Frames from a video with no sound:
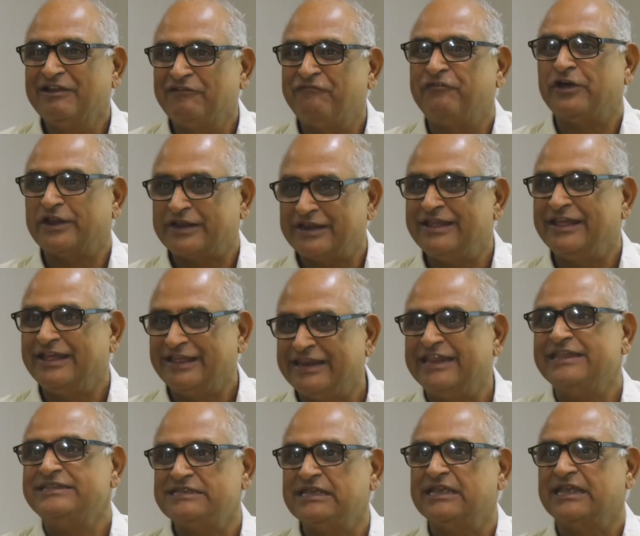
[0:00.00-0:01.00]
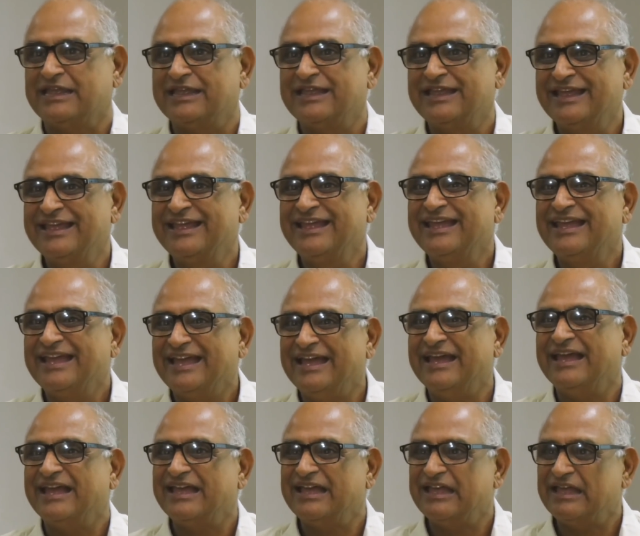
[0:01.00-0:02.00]
for raising
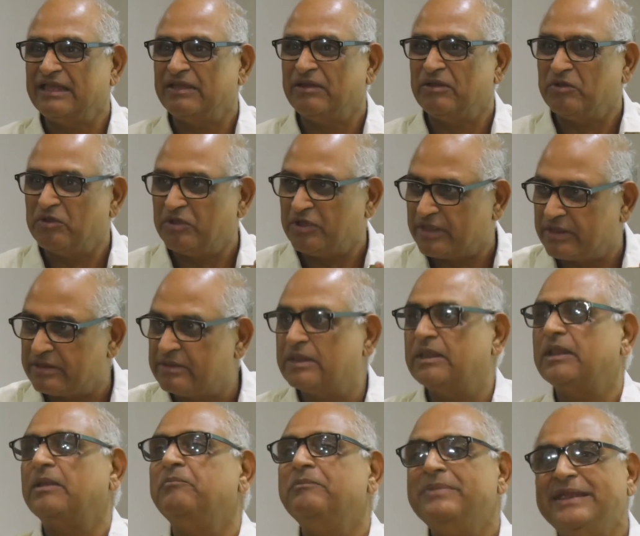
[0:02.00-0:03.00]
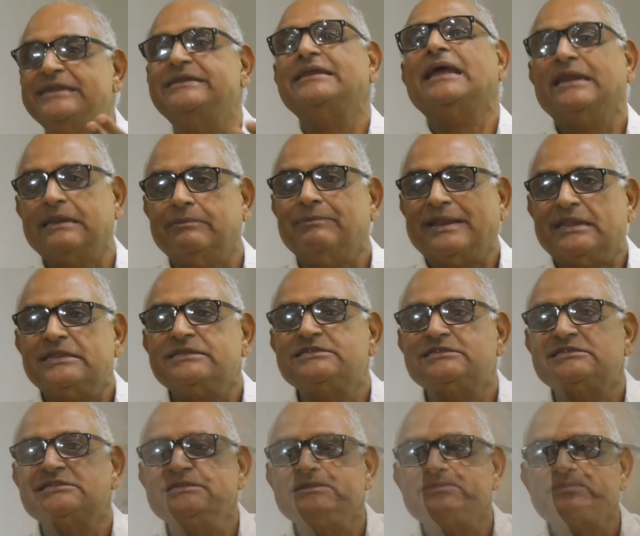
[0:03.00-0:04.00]
uh, uh, meat
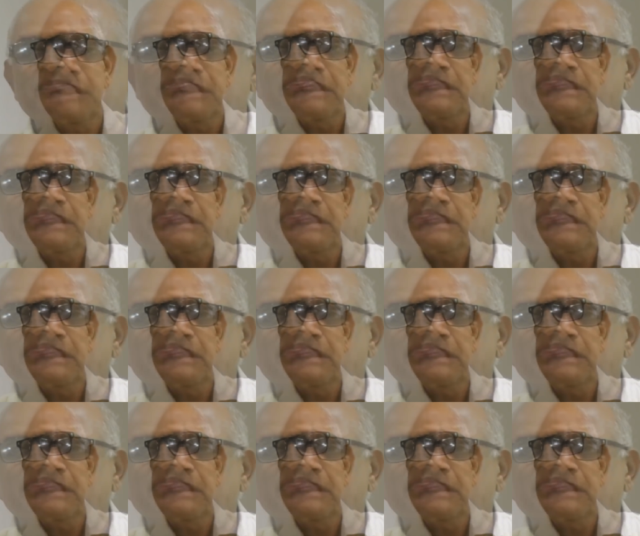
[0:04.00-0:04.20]
animals.